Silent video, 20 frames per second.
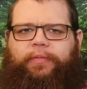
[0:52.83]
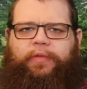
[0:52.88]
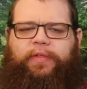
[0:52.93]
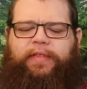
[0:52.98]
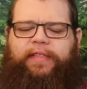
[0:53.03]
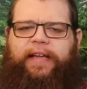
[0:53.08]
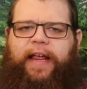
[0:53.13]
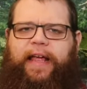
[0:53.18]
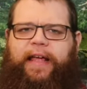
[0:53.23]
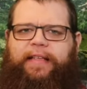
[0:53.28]

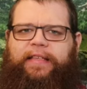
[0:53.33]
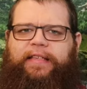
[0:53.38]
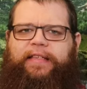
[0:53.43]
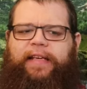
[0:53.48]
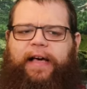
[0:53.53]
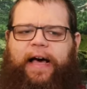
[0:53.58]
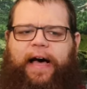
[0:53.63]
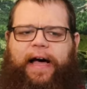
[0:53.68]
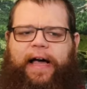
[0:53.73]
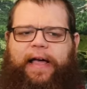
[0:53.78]
stay
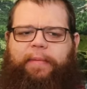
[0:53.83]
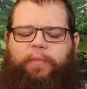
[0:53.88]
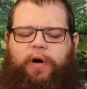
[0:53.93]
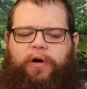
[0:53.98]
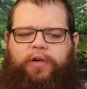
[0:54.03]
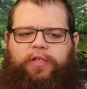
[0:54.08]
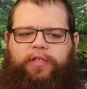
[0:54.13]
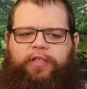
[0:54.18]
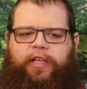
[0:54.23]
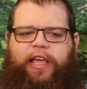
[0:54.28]
inside
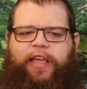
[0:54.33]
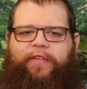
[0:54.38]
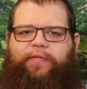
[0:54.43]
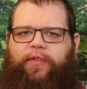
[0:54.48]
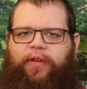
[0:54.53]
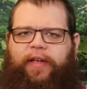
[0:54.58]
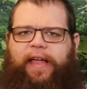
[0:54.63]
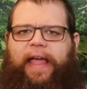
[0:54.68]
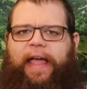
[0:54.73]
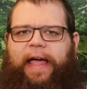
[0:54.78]
mostly if
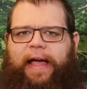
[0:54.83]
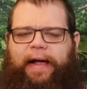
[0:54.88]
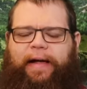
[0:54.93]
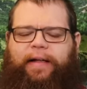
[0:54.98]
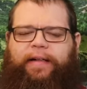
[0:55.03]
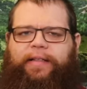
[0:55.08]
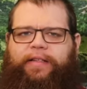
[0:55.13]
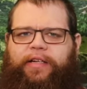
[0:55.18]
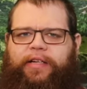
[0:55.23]
you can.